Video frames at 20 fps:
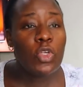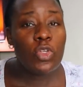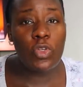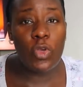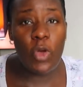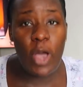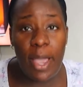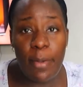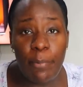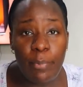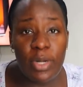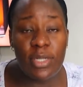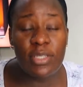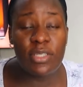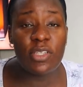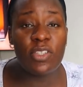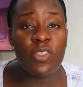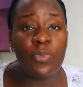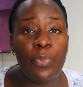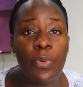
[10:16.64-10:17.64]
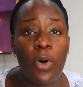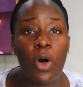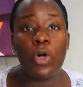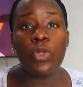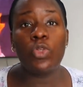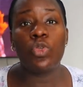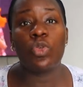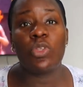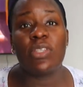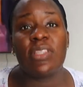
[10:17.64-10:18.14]
So I bought this
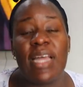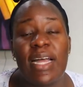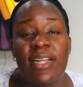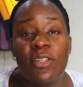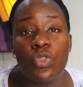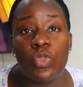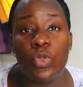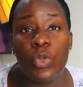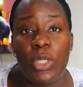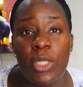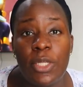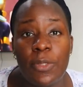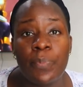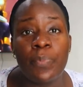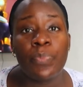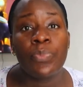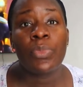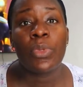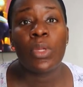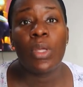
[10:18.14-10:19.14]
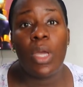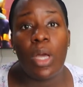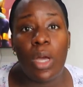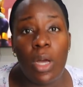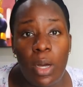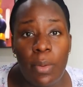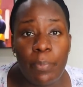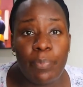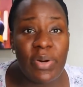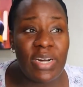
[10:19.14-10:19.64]
ball to start doing
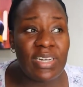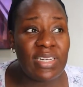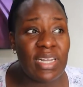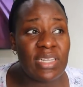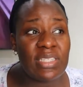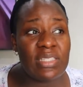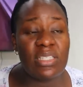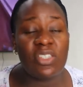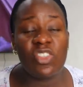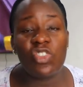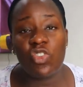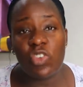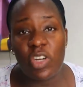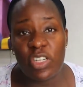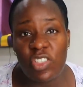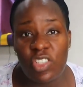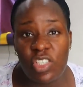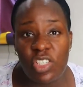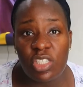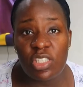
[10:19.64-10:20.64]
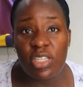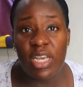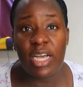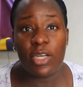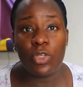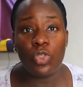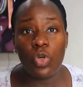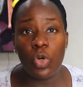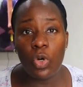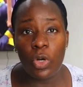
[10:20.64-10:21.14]
pregnancy stretches
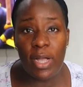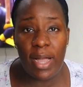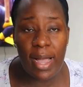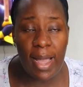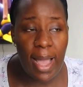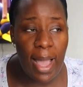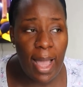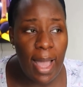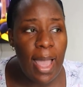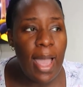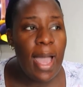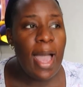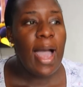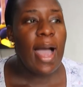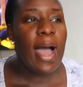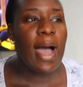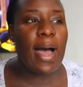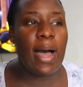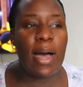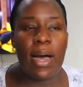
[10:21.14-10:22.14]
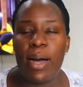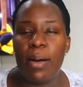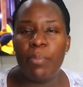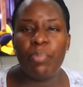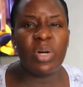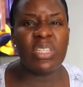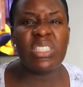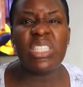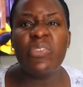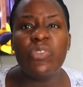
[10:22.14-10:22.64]
and yoga,
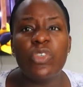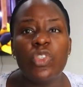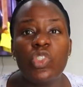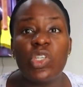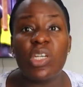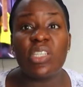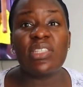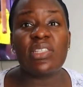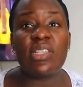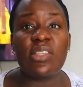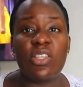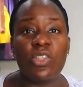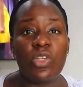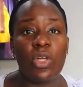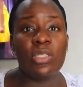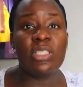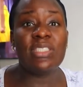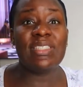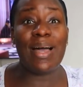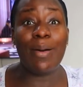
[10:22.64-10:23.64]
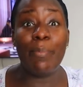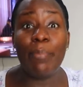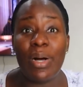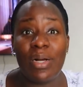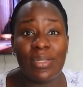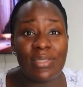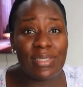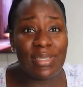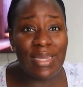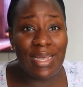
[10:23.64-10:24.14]
but even just sitting on it and
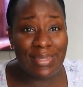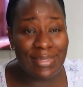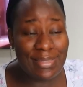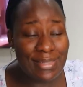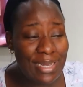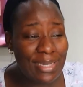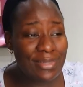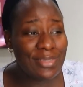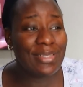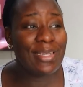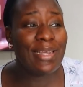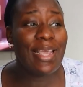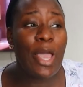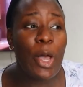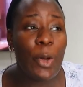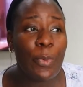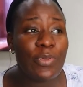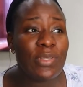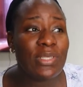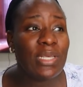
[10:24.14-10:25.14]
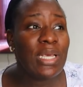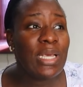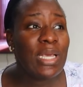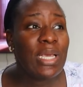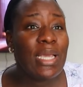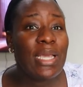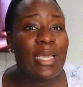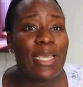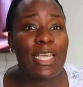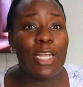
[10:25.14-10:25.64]
bouncing like this actually helps
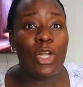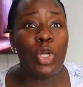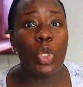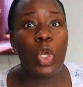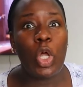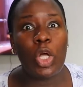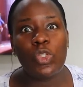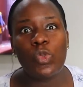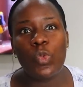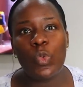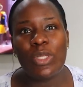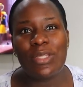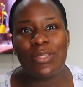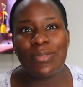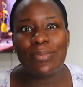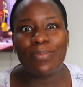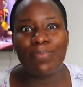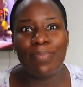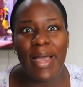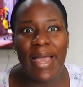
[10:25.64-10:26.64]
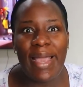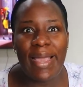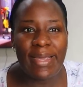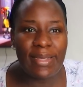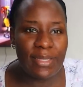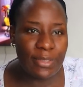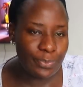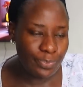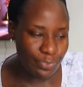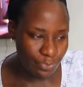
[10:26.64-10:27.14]
a lot with
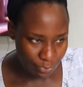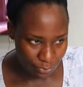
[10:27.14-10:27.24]
my